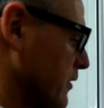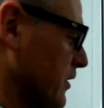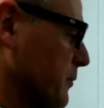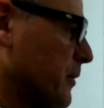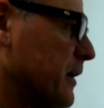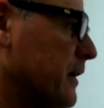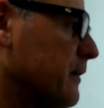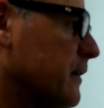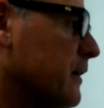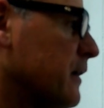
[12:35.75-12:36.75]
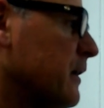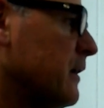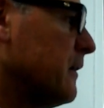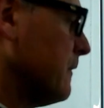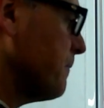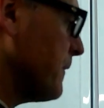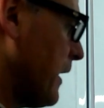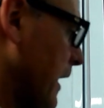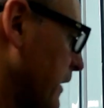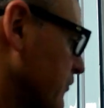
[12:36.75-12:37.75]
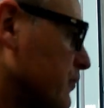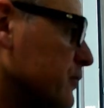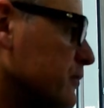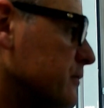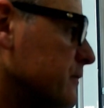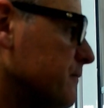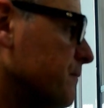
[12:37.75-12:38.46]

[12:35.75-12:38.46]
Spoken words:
going to be as good